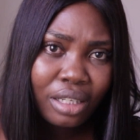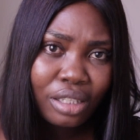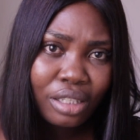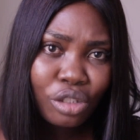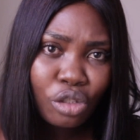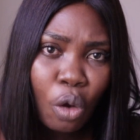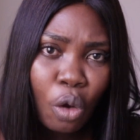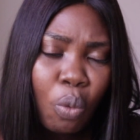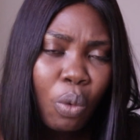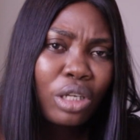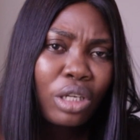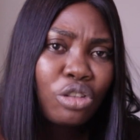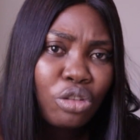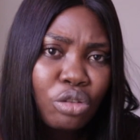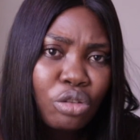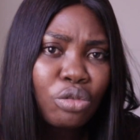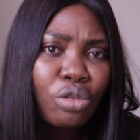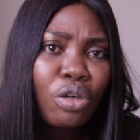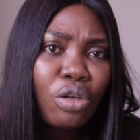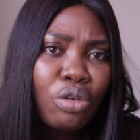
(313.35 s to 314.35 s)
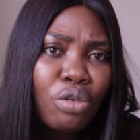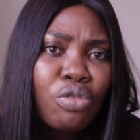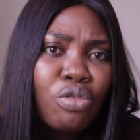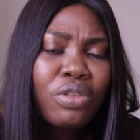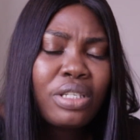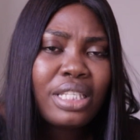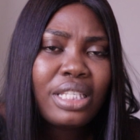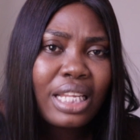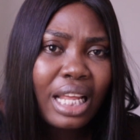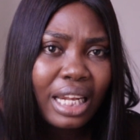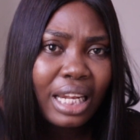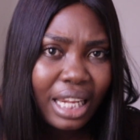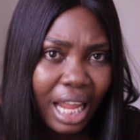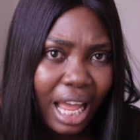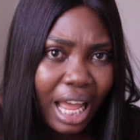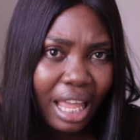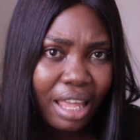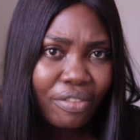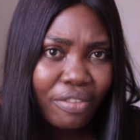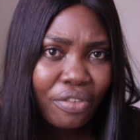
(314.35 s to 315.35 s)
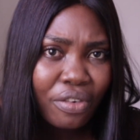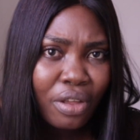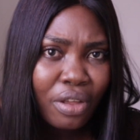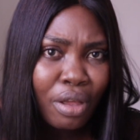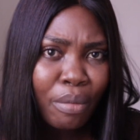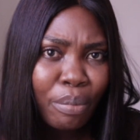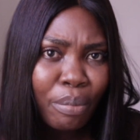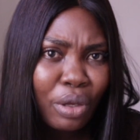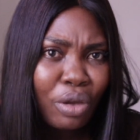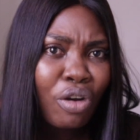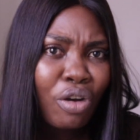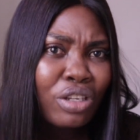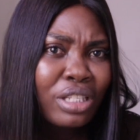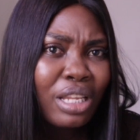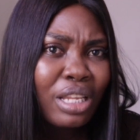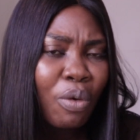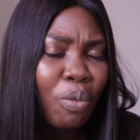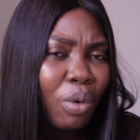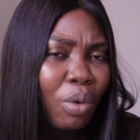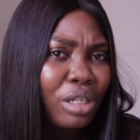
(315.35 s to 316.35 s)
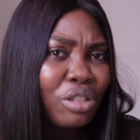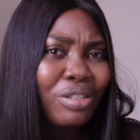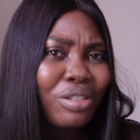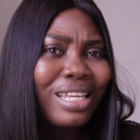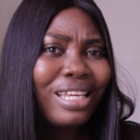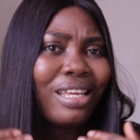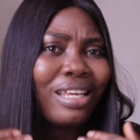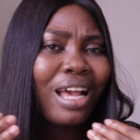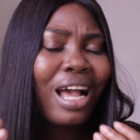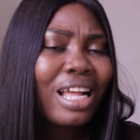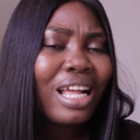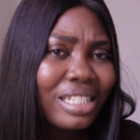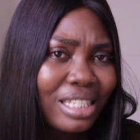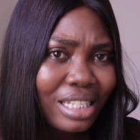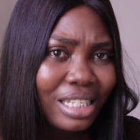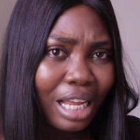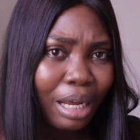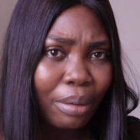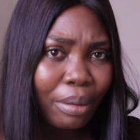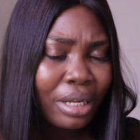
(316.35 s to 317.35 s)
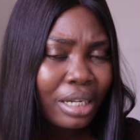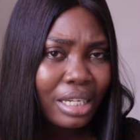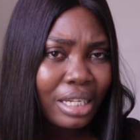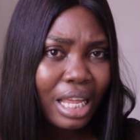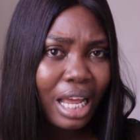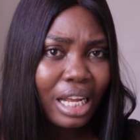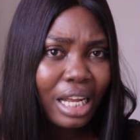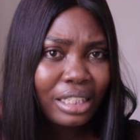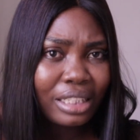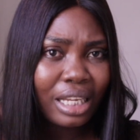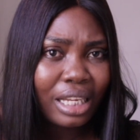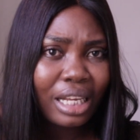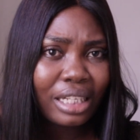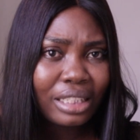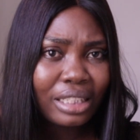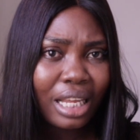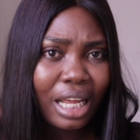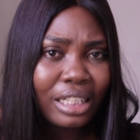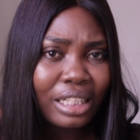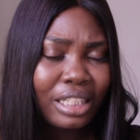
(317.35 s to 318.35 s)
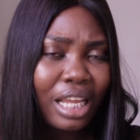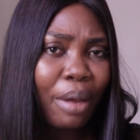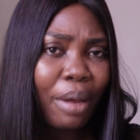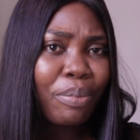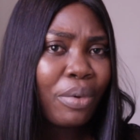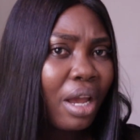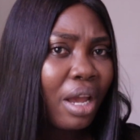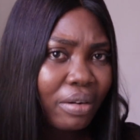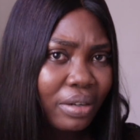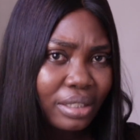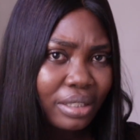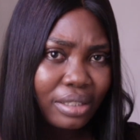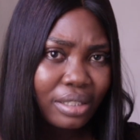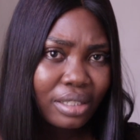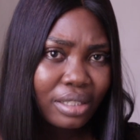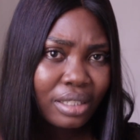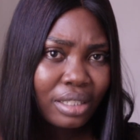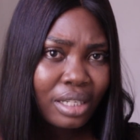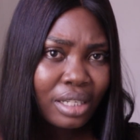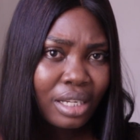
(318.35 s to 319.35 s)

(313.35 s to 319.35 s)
Someone should not lose their life because they want to enhance their appearance.